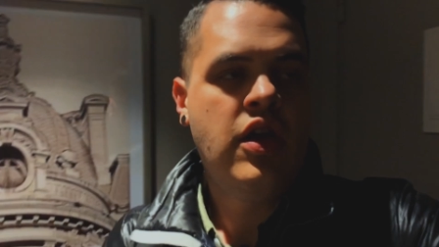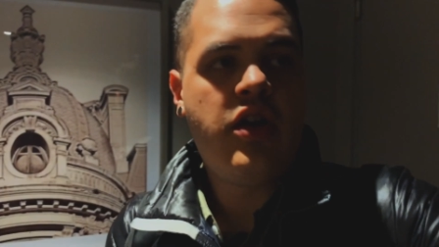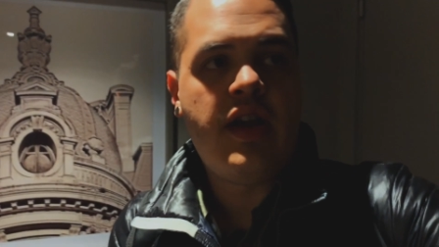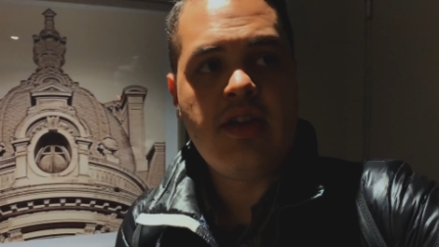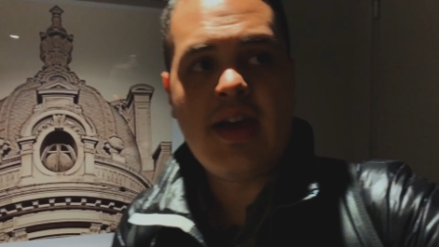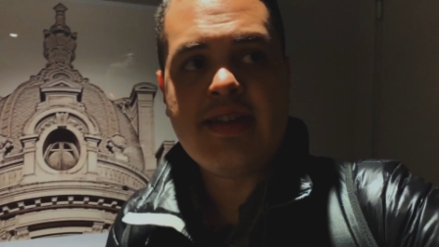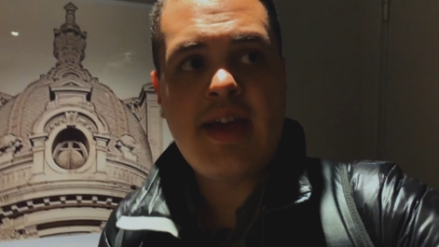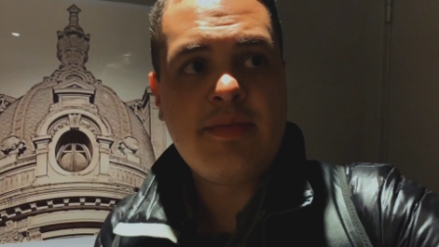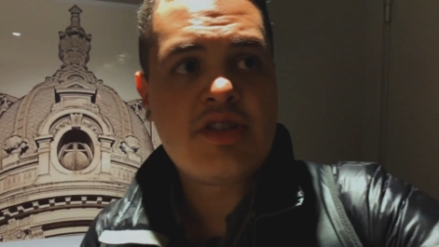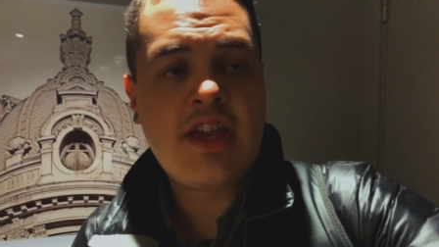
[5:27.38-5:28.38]
Alright you guys,
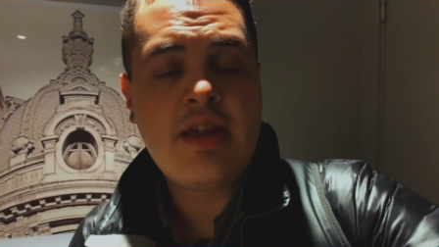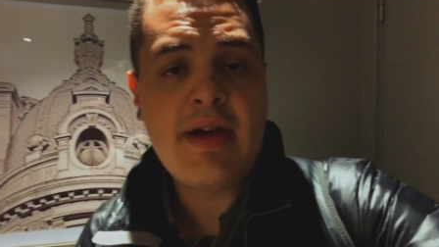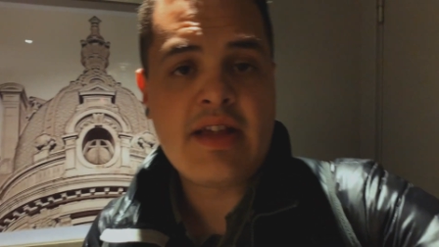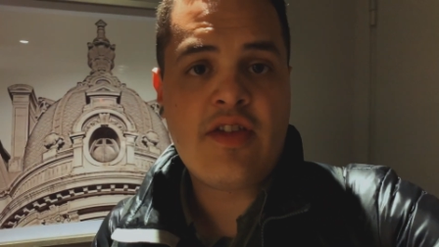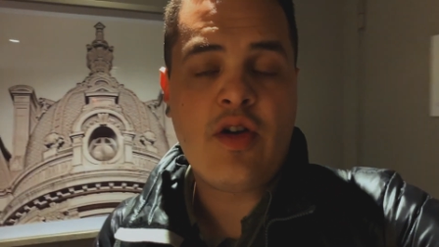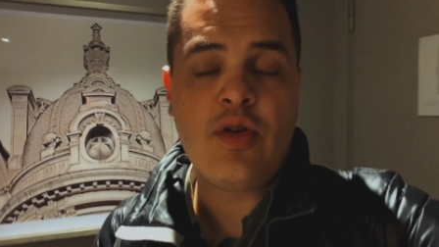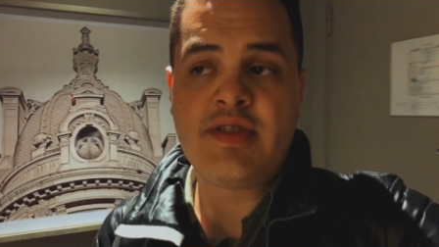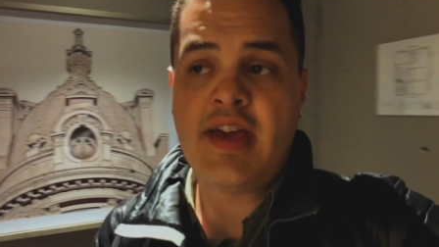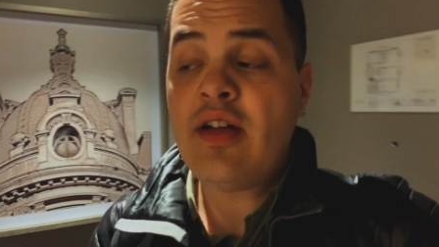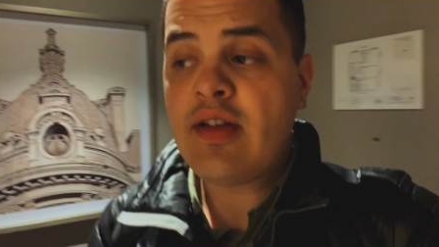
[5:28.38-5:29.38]
I'm just getting back to the
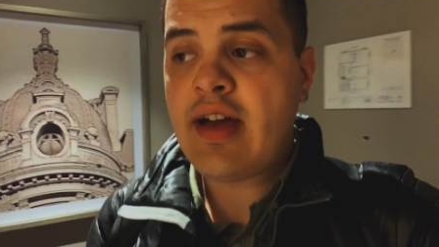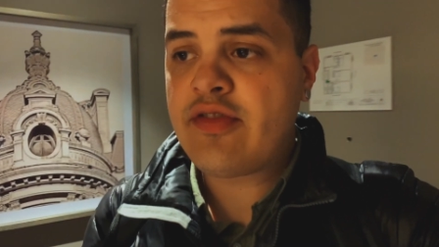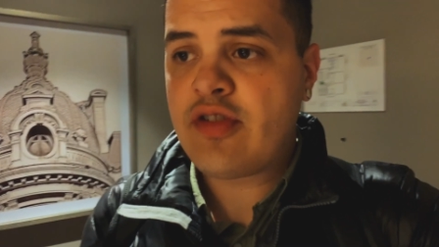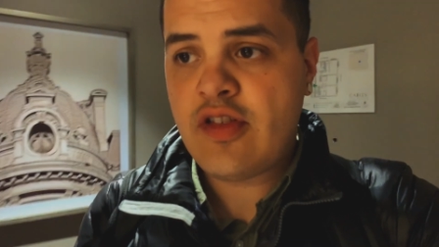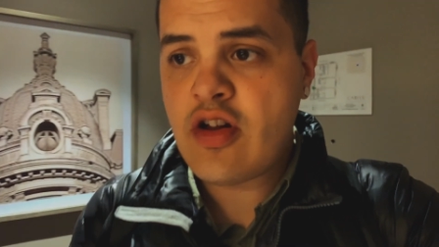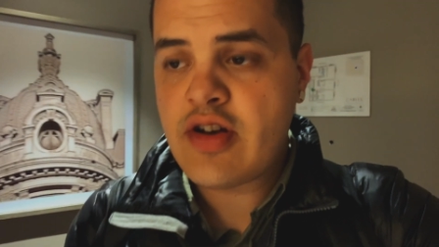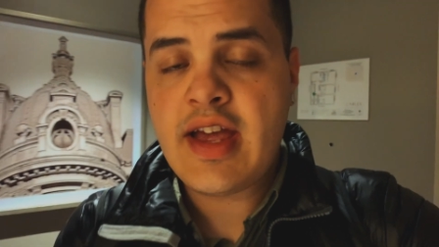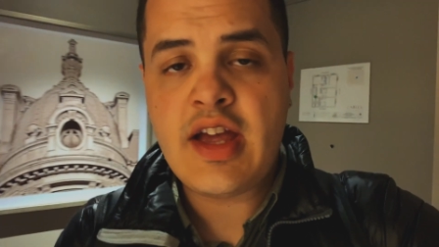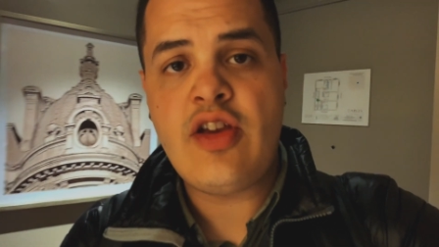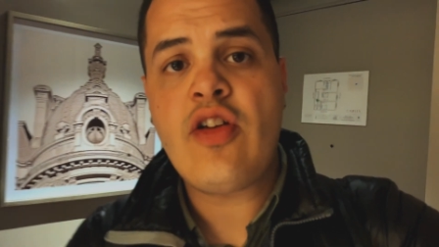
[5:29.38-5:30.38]
hotel after a long
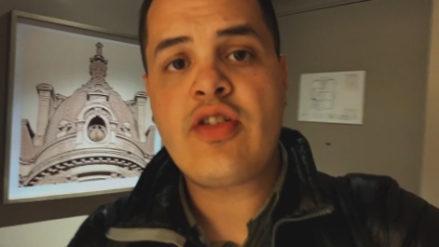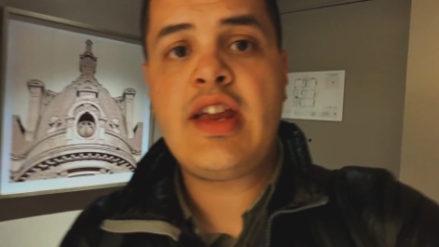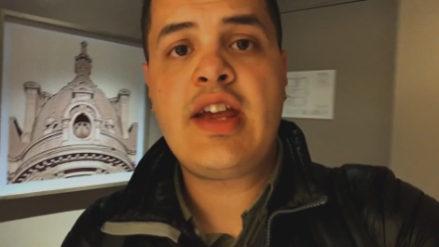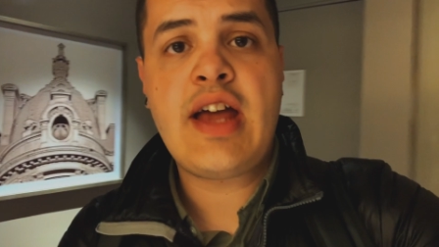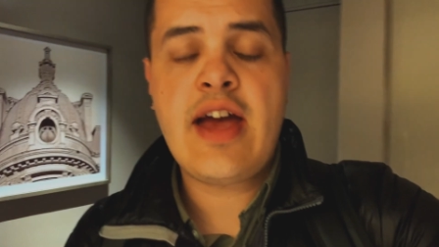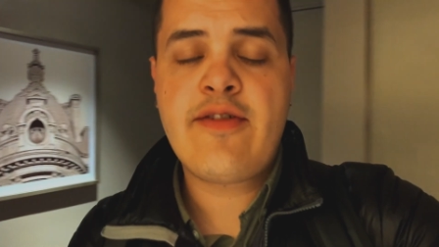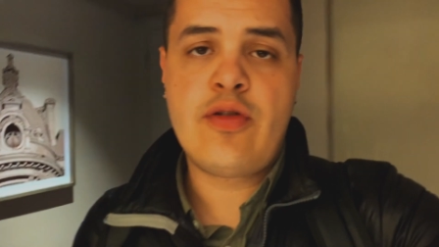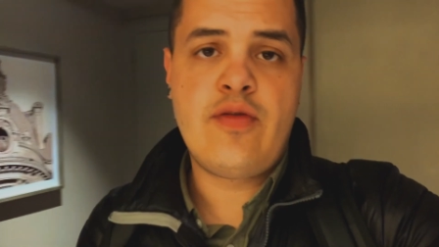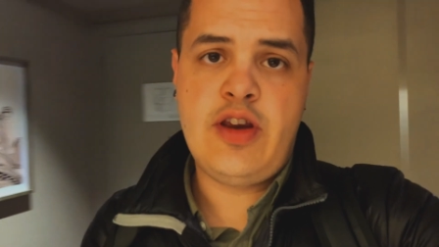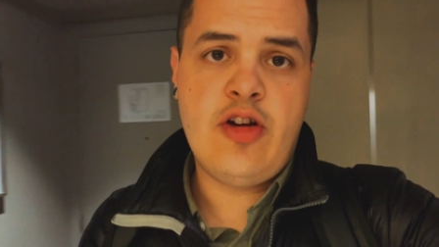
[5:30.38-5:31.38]
night and y'all are getting an
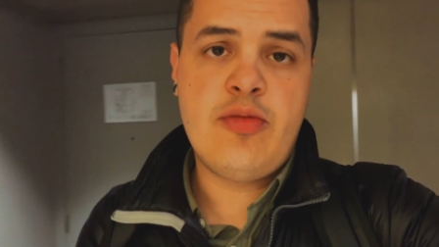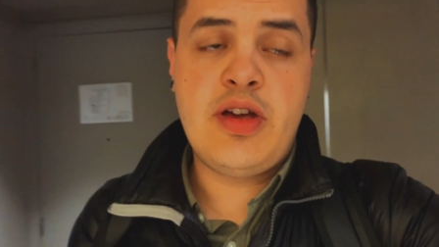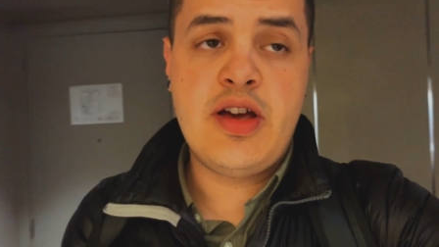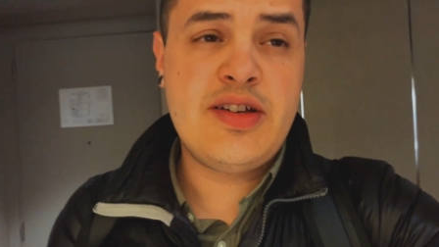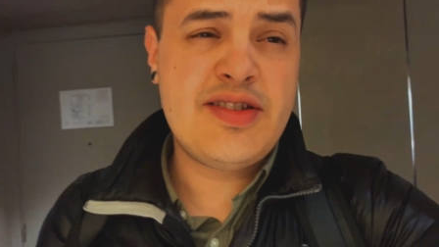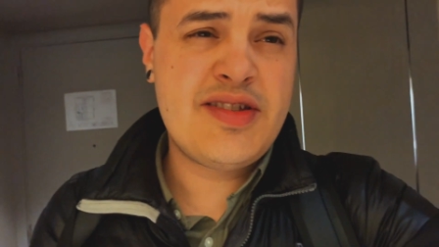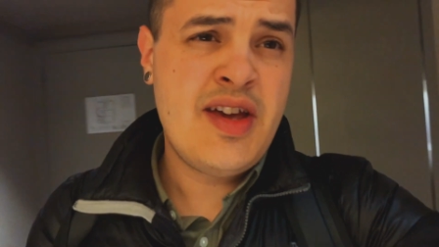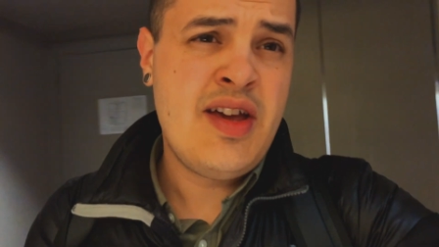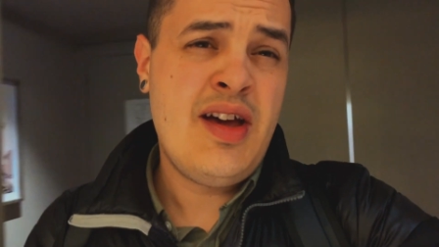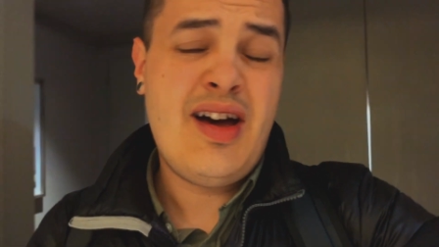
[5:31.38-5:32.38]
iPhone video because
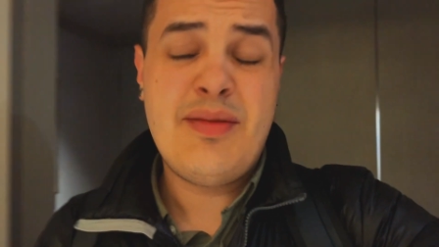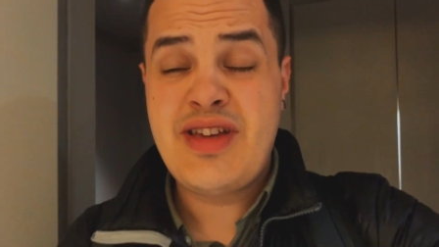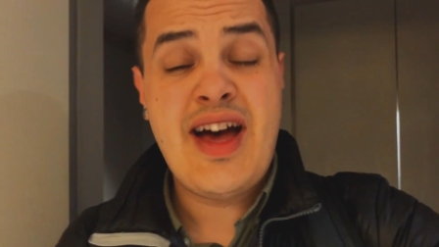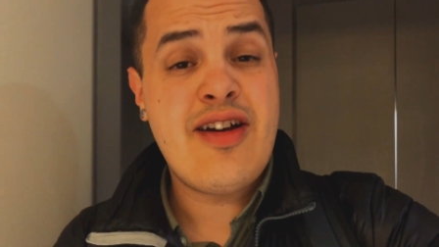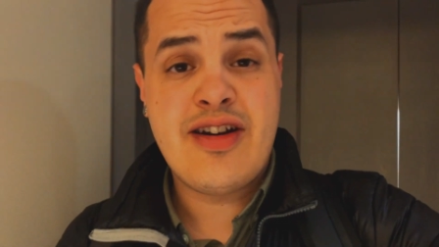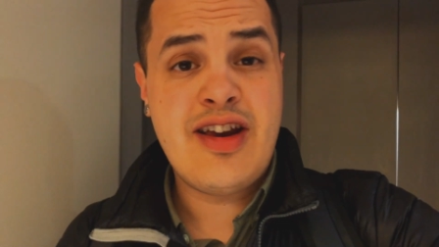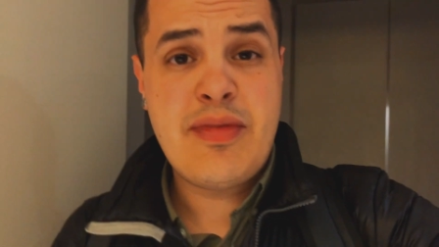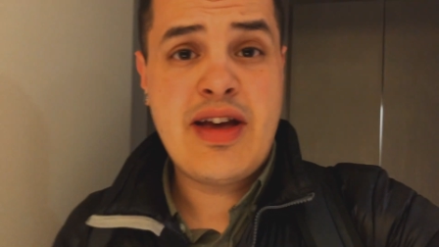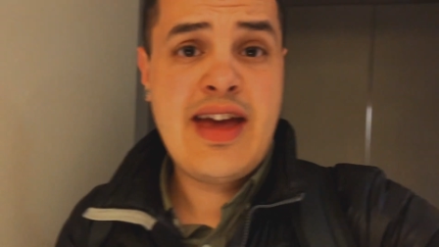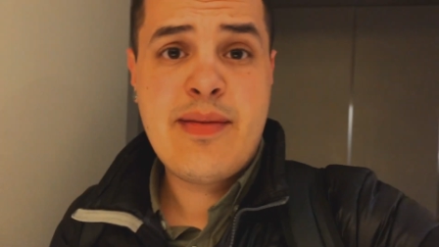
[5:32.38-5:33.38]
I'm tired and
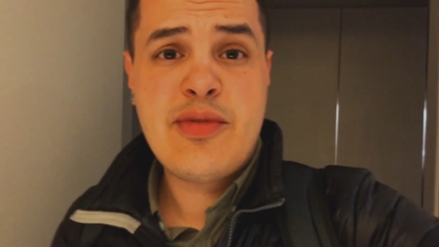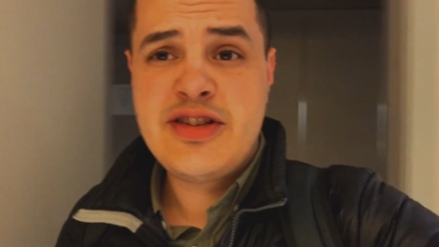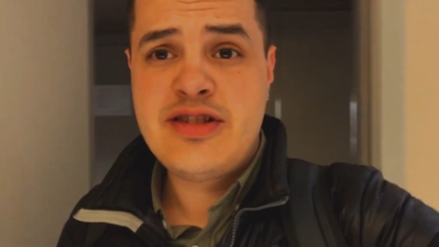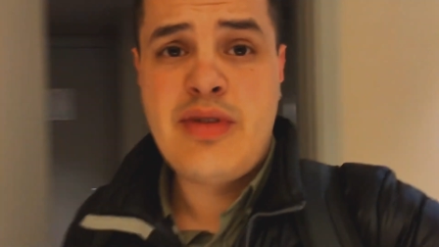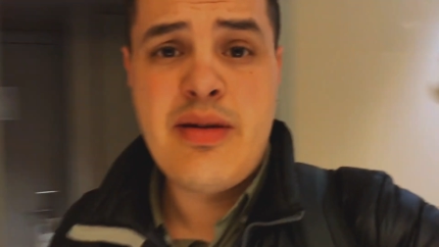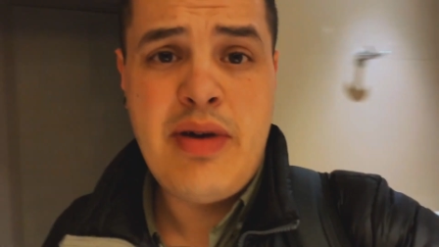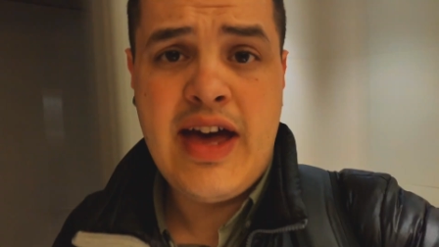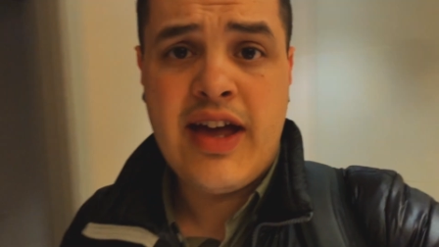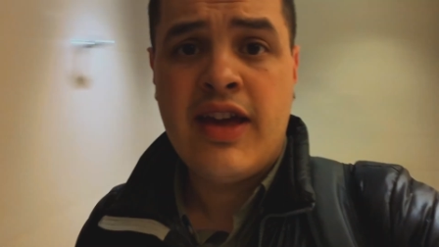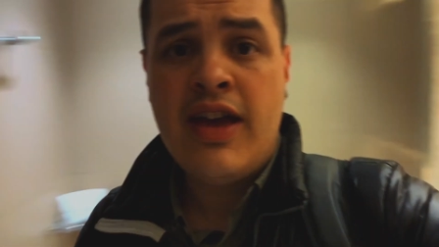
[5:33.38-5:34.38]
my camera is in my
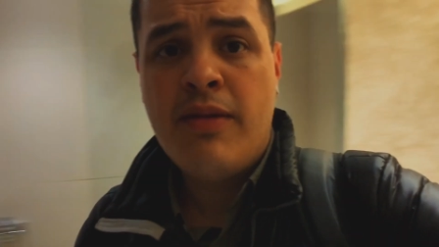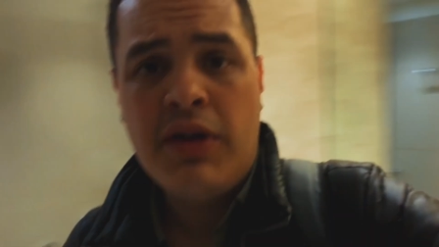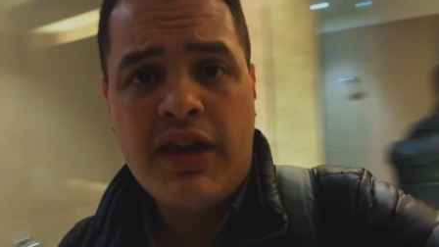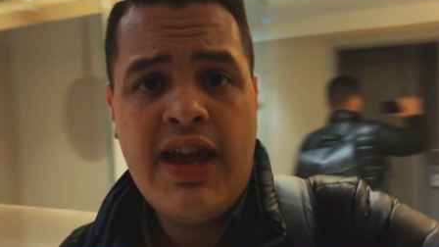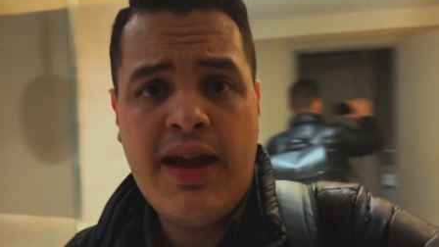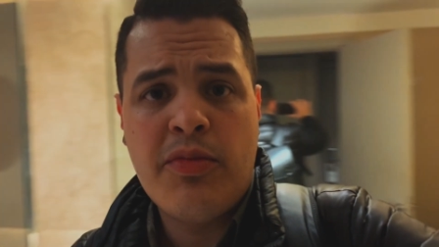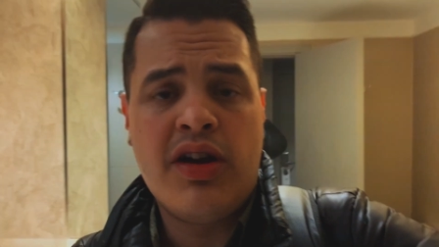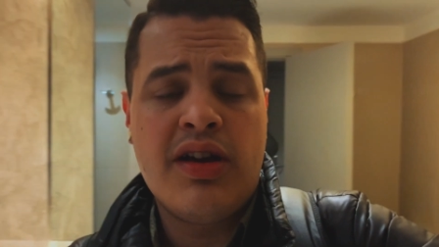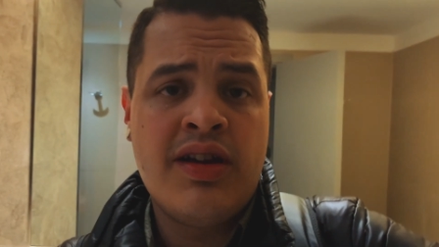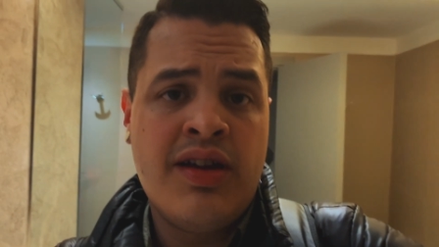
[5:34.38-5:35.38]
bag. My
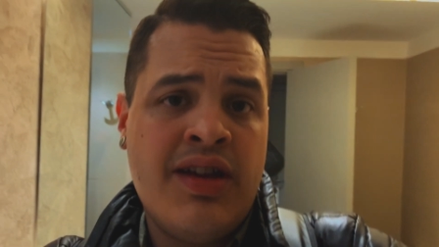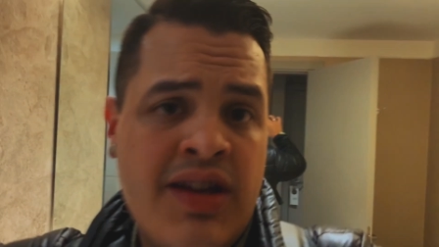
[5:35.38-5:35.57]
camera